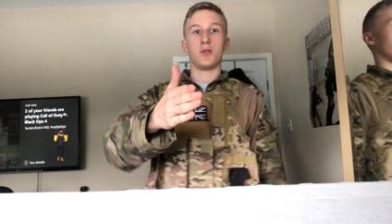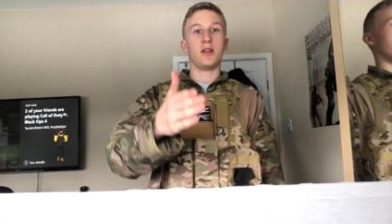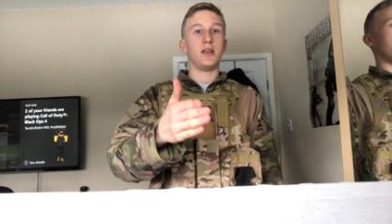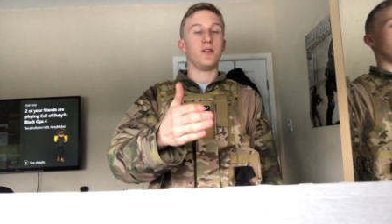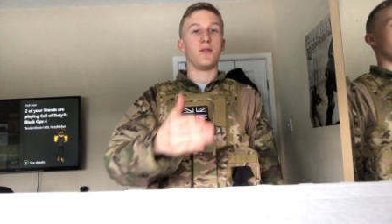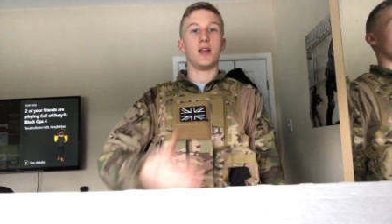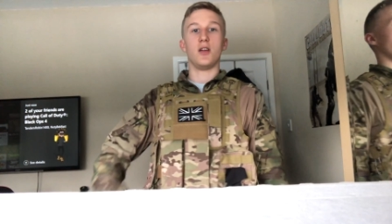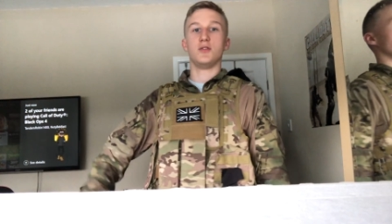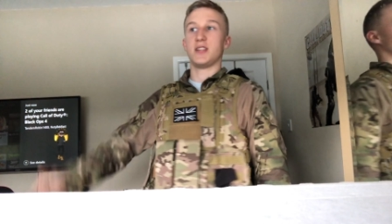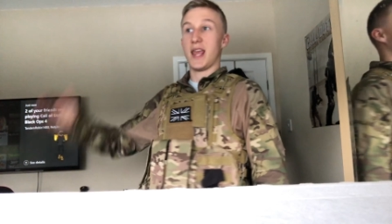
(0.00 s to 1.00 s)
one of these
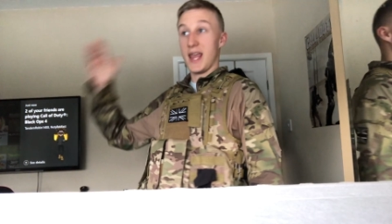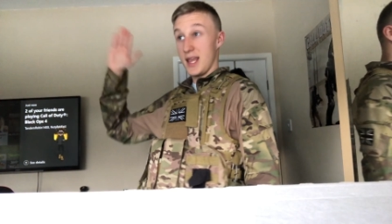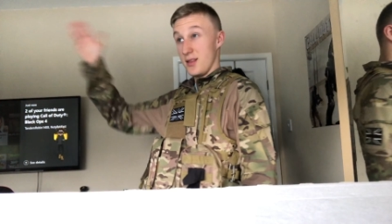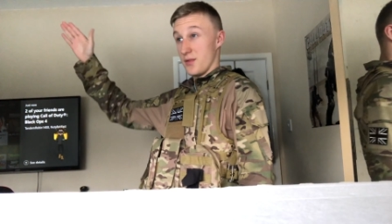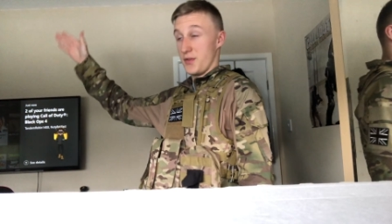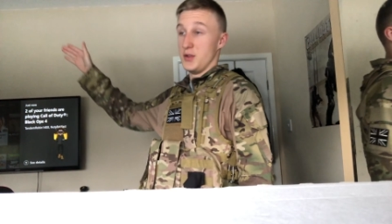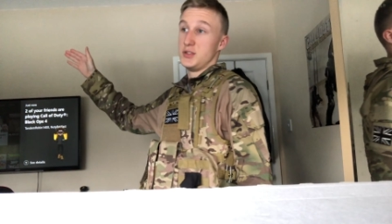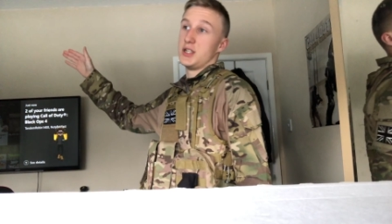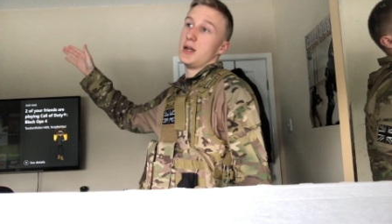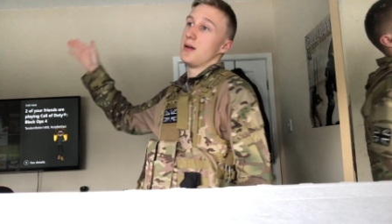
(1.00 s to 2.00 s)
videos in the
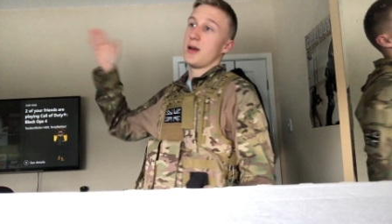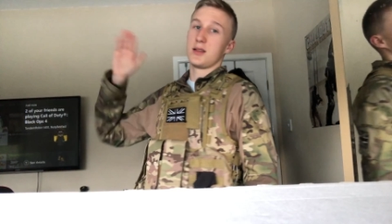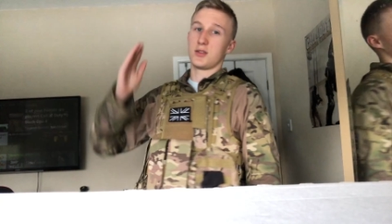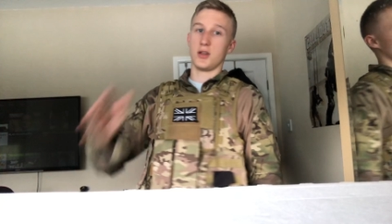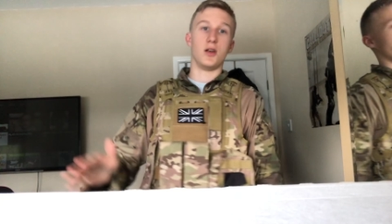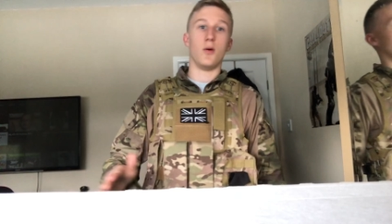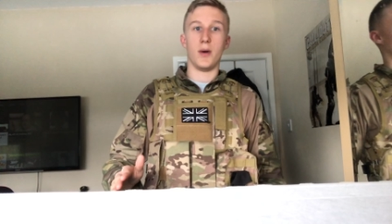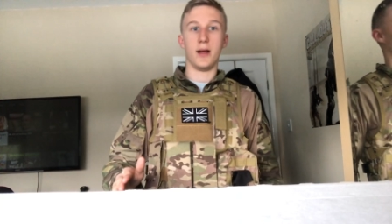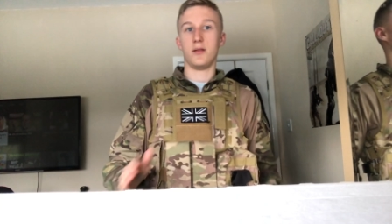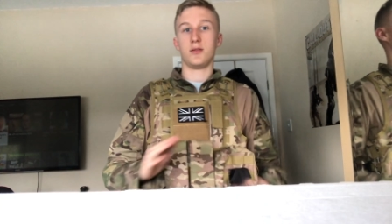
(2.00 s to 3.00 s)
future, don't know
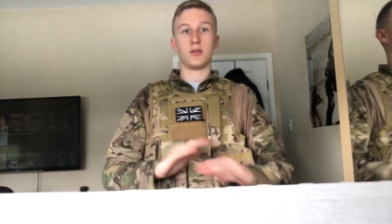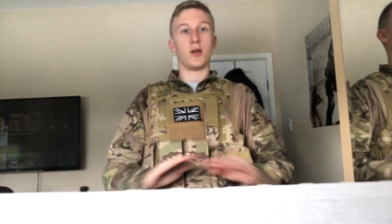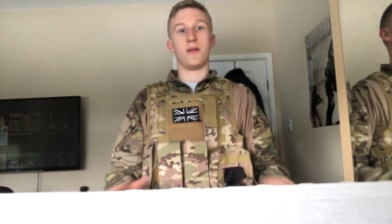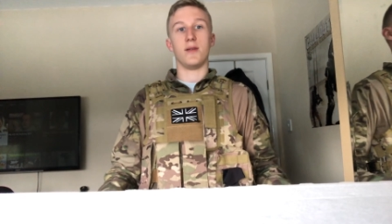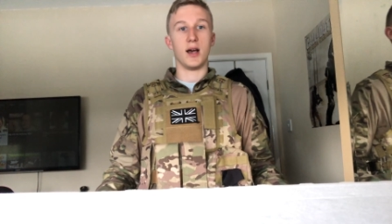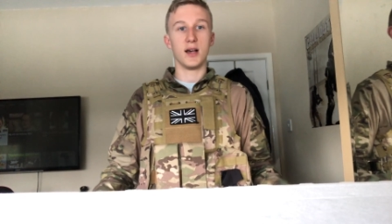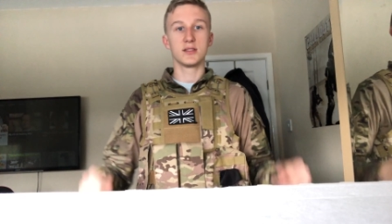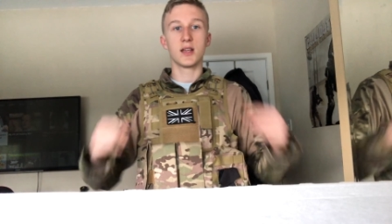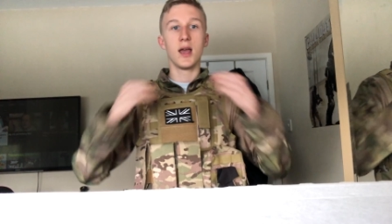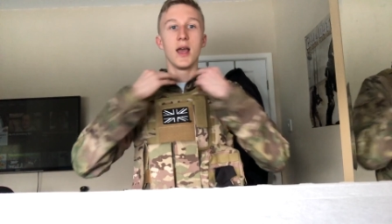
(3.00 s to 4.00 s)
when, don't even ask.